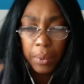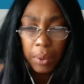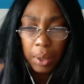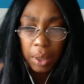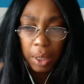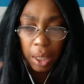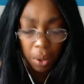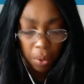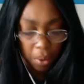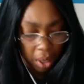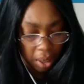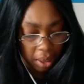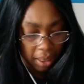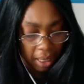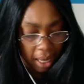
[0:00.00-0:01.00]
you know,
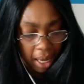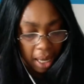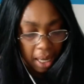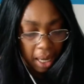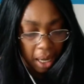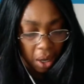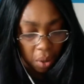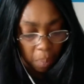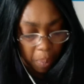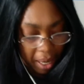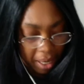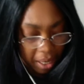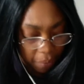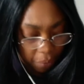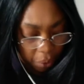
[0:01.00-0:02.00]
because it could be a
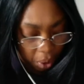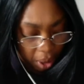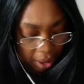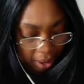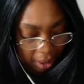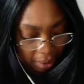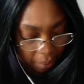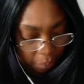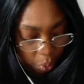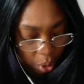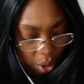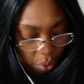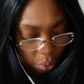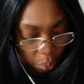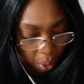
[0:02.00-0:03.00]
divorce for
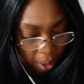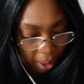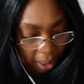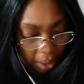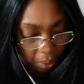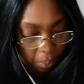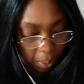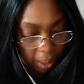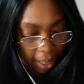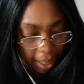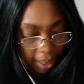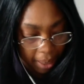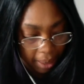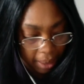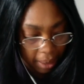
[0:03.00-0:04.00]
you working with
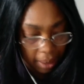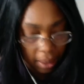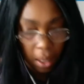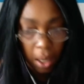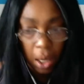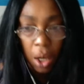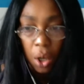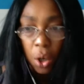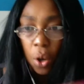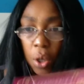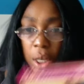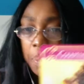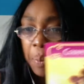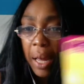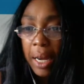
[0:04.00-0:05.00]
ladies.
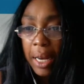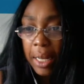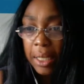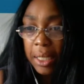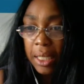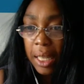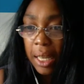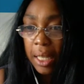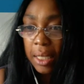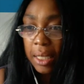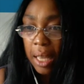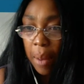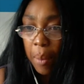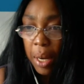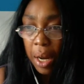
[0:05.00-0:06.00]
Codependency is
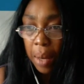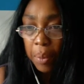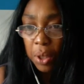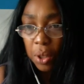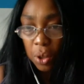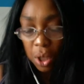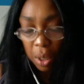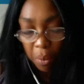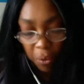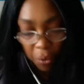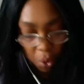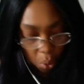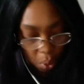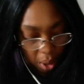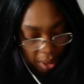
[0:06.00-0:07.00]
coming up. So some of
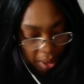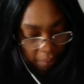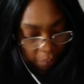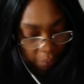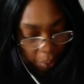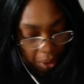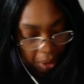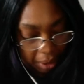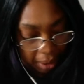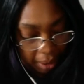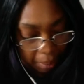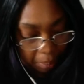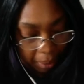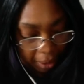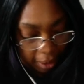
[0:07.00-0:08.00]
you are
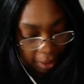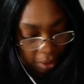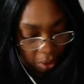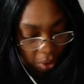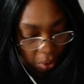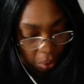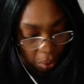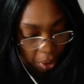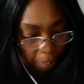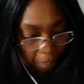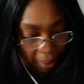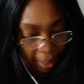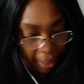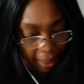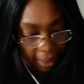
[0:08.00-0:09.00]
divorcing because you're
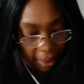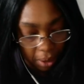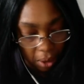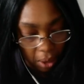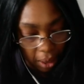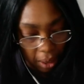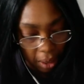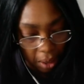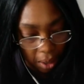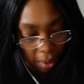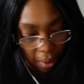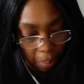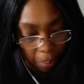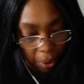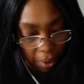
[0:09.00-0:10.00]
codependent on
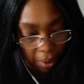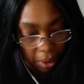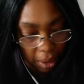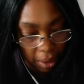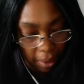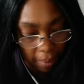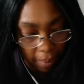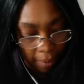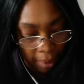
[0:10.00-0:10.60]
another person.